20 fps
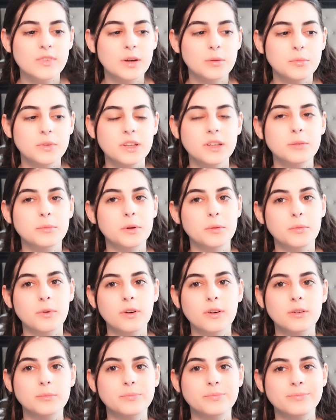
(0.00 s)
me and my
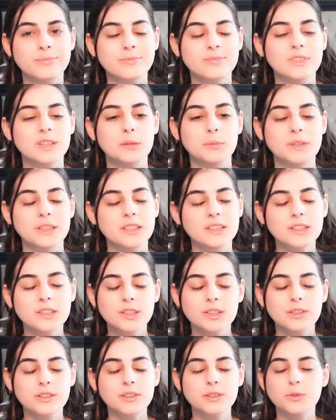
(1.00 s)
mom and my
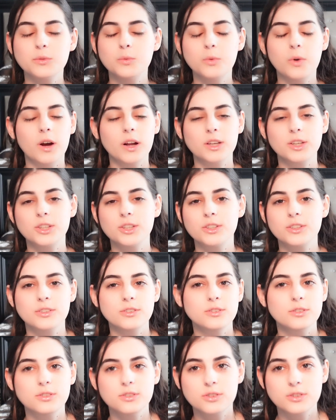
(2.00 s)
sister watched
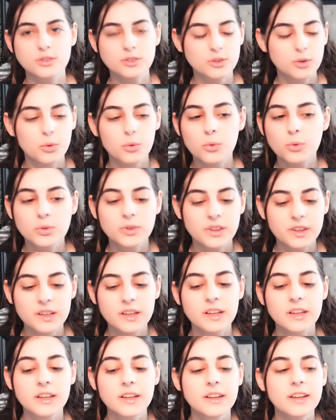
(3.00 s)
the whole
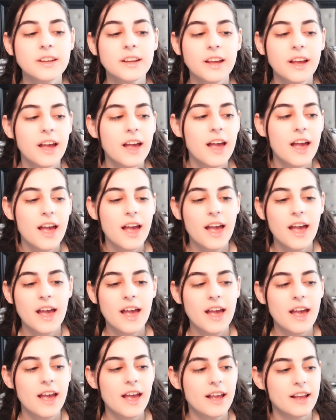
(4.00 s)
thing,
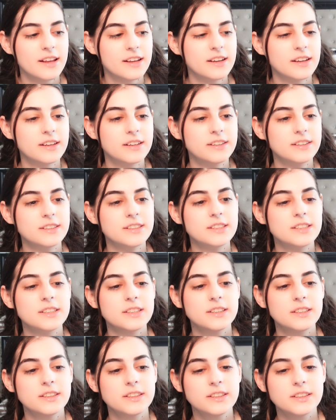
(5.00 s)
and
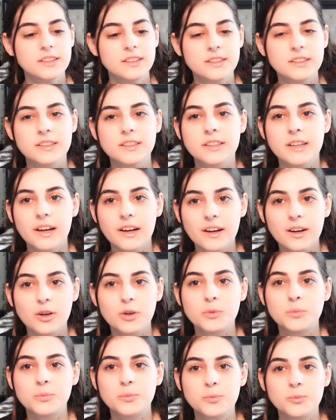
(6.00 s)

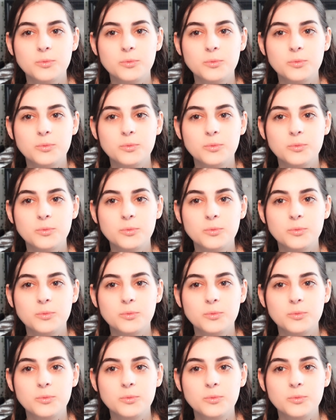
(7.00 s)
yeah,